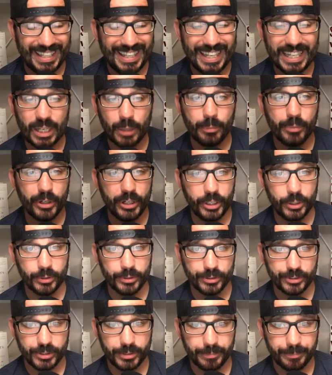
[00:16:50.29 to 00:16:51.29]
He can
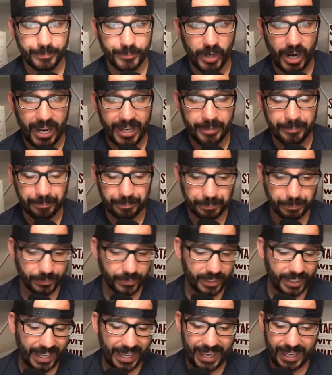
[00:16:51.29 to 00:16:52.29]
produce, right?
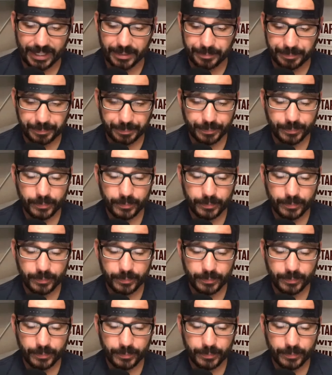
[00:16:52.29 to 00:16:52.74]
And